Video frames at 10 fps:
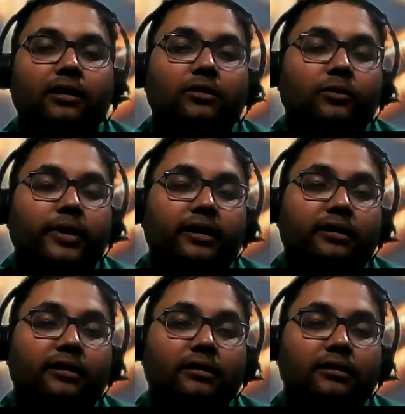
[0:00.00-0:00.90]
out
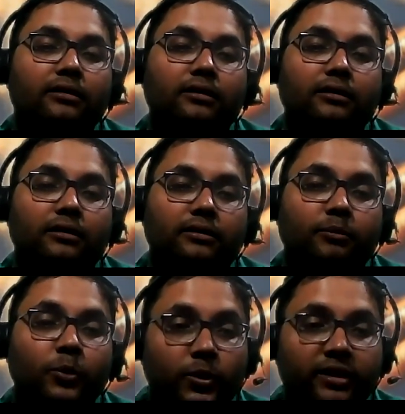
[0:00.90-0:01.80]
where
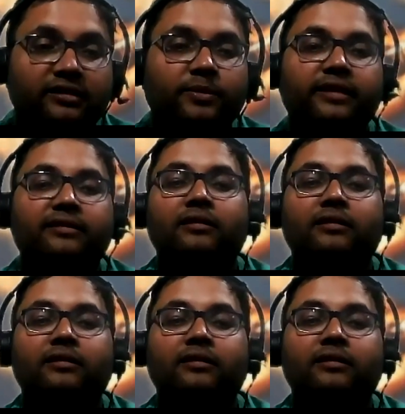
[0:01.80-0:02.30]
moon is placed